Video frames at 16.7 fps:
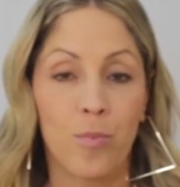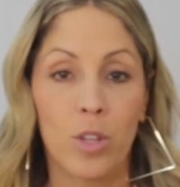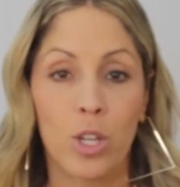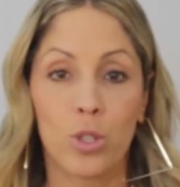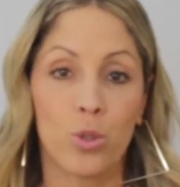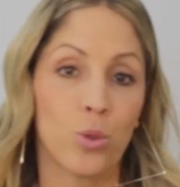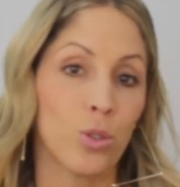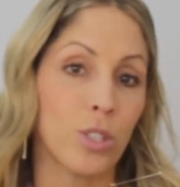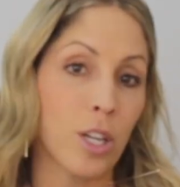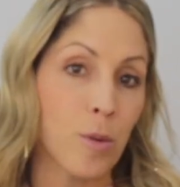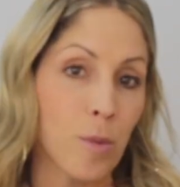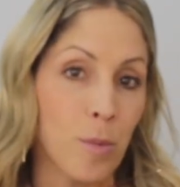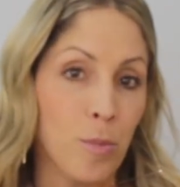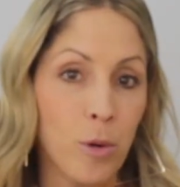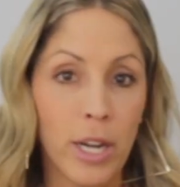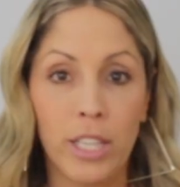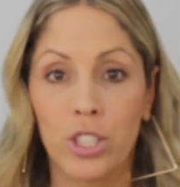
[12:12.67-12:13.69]
do
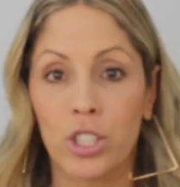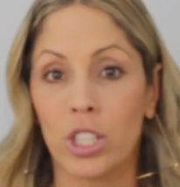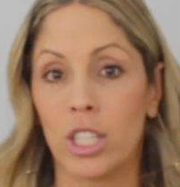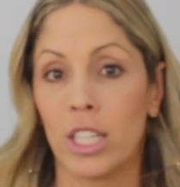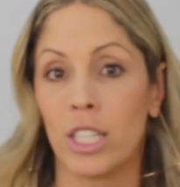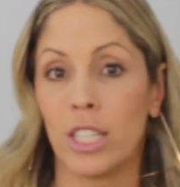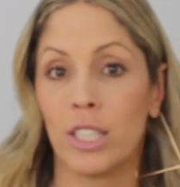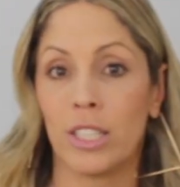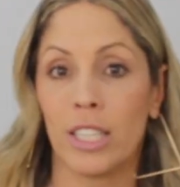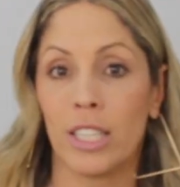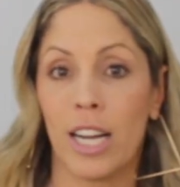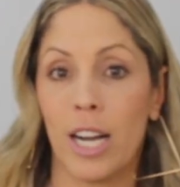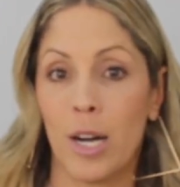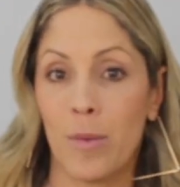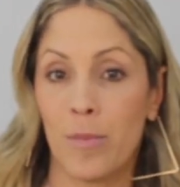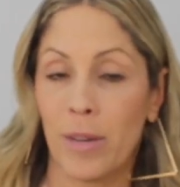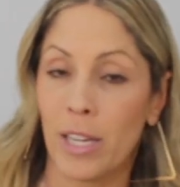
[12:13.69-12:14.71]
dermabrasion,
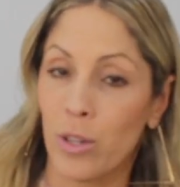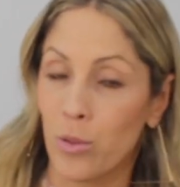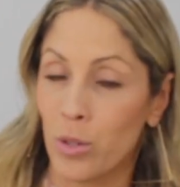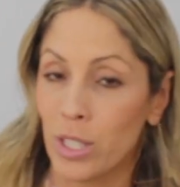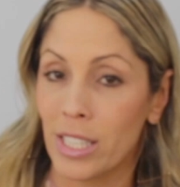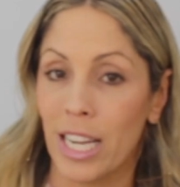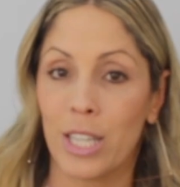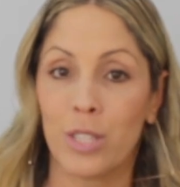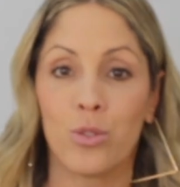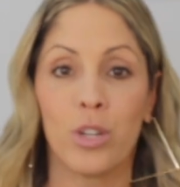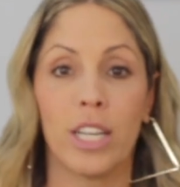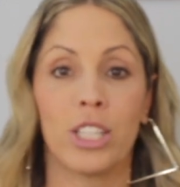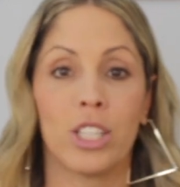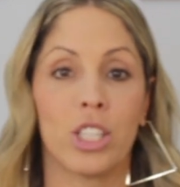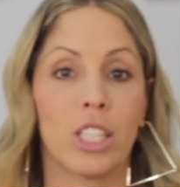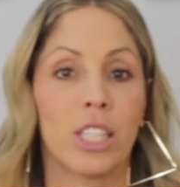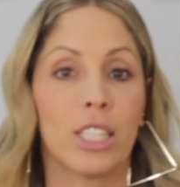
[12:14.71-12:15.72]
increase
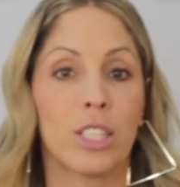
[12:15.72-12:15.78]
hydration.